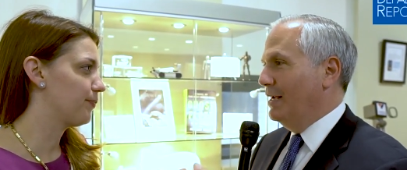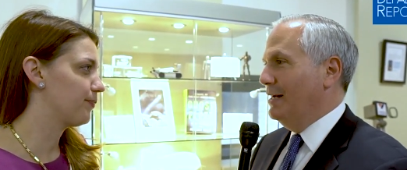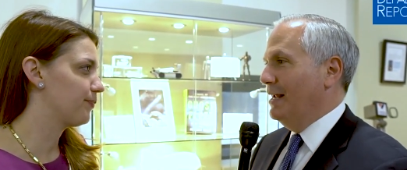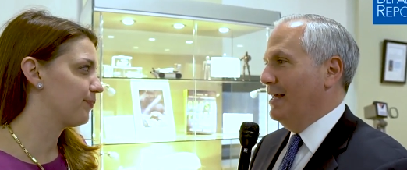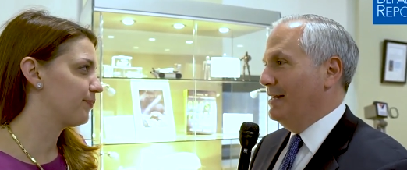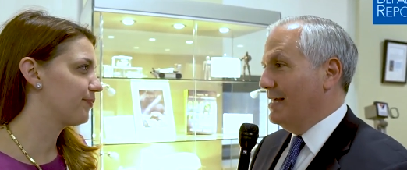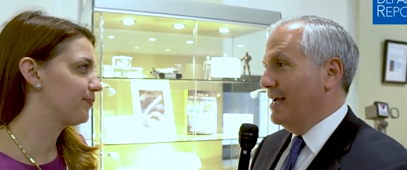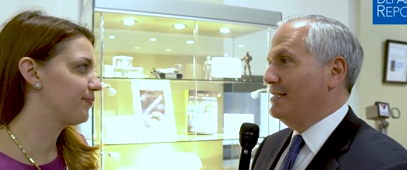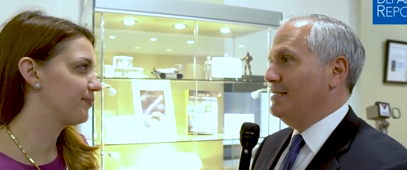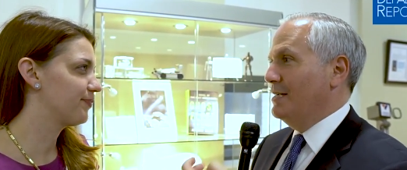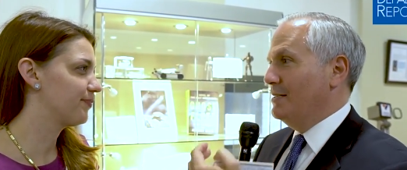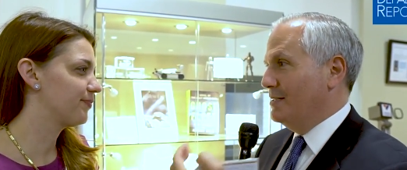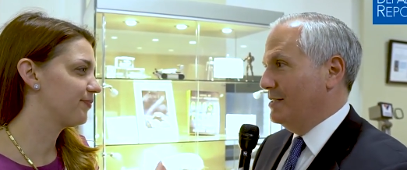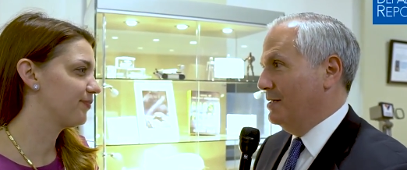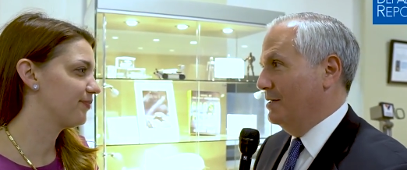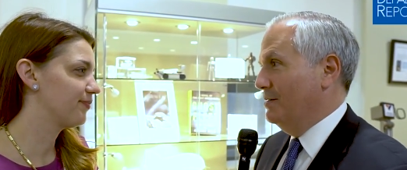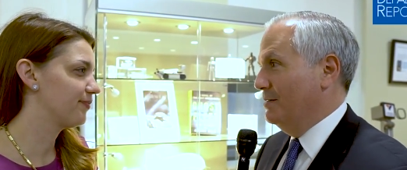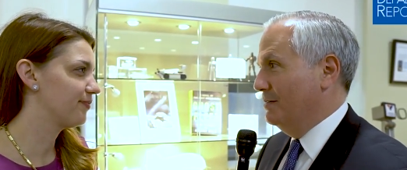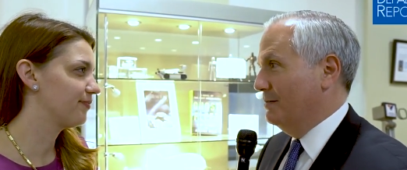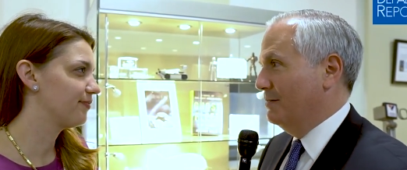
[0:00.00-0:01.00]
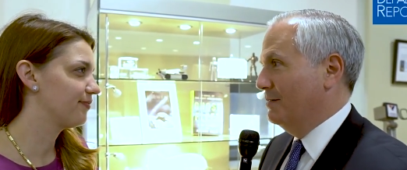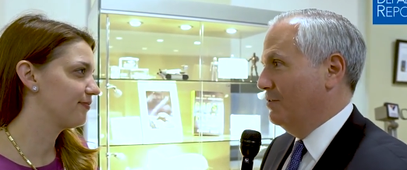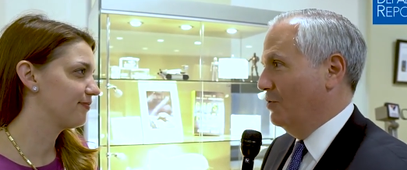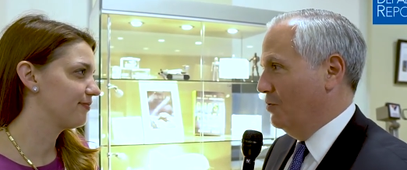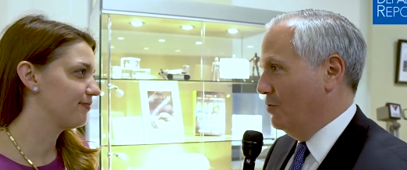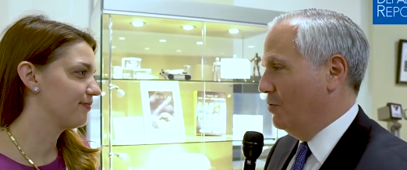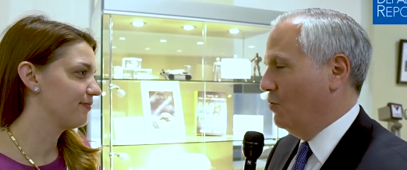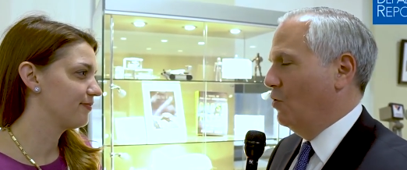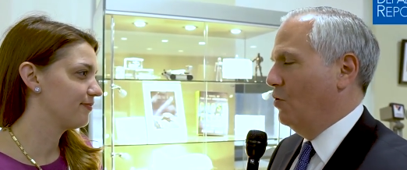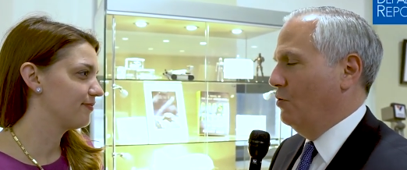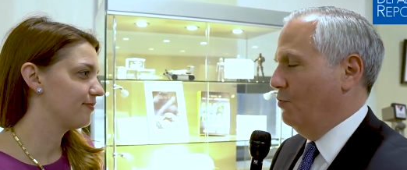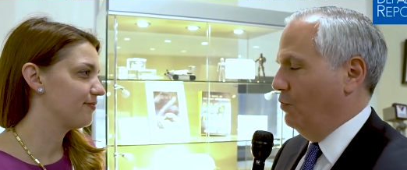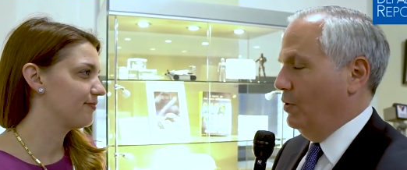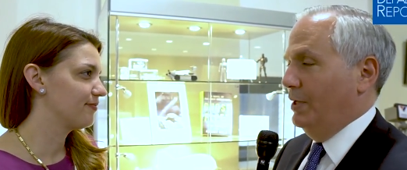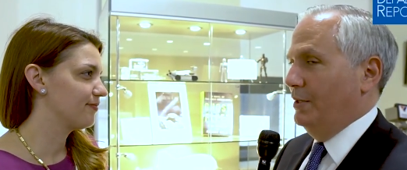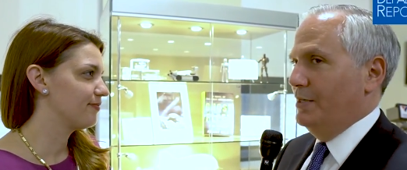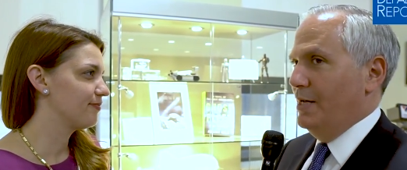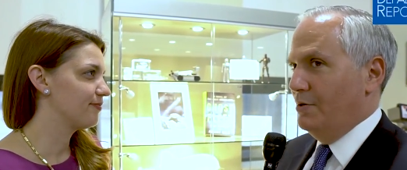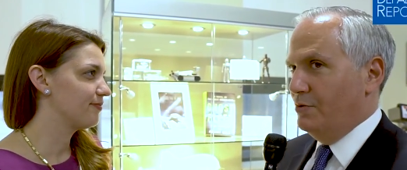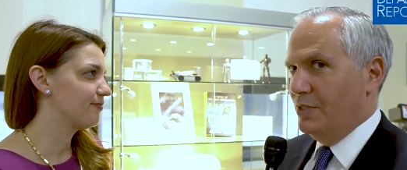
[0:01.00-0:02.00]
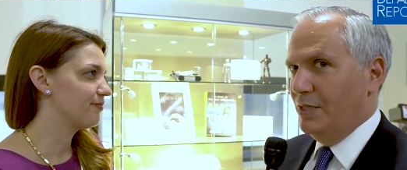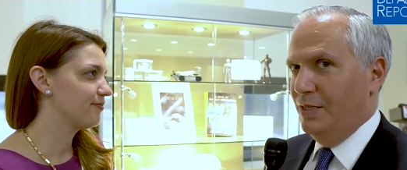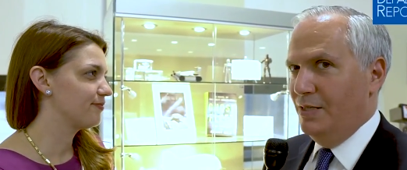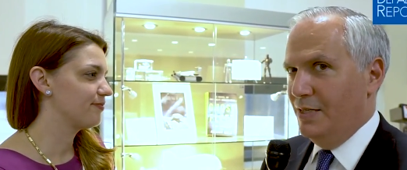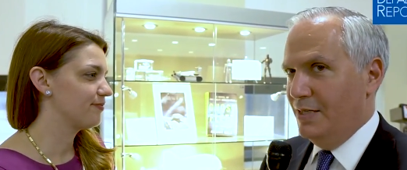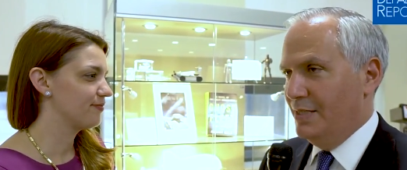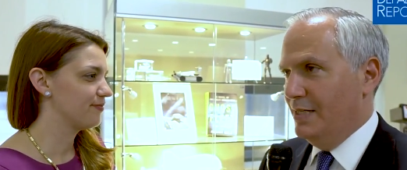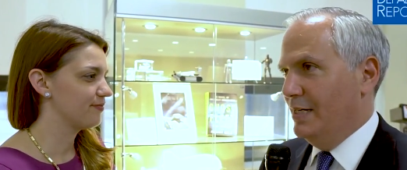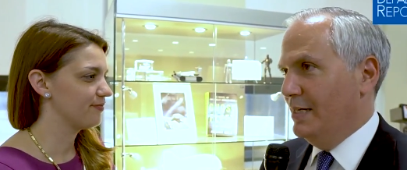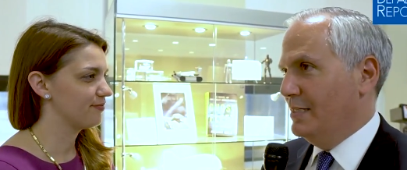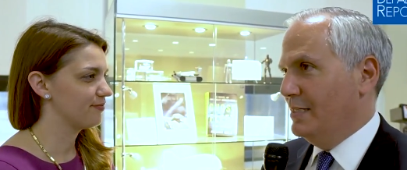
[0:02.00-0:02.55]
Speaker 1: right? And that's at Sun, or, or well, now Sun doesn't